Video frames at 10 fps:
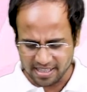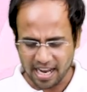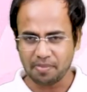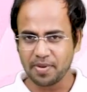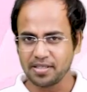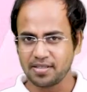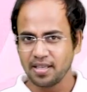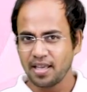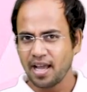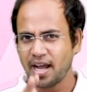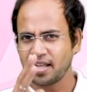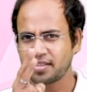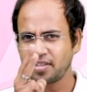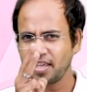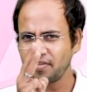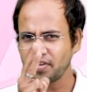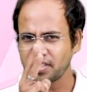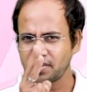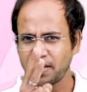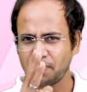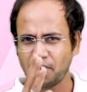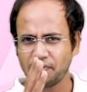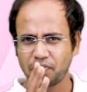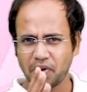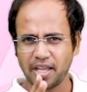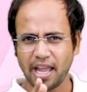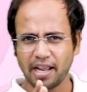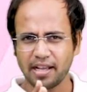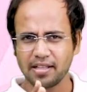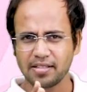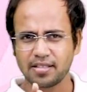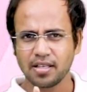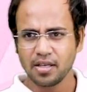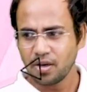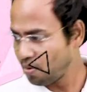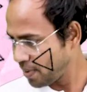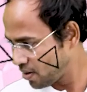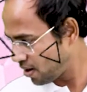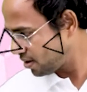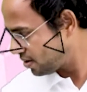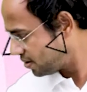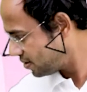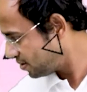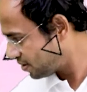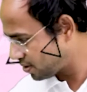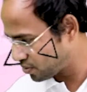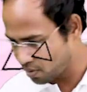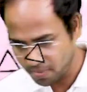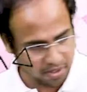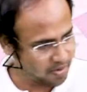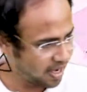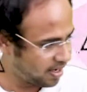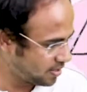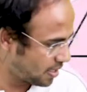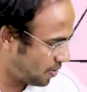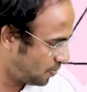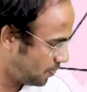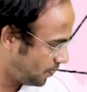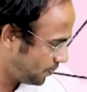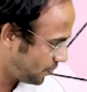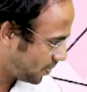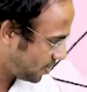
That means a thing which is made up of three angles. Oh my God, there are so many triangles around.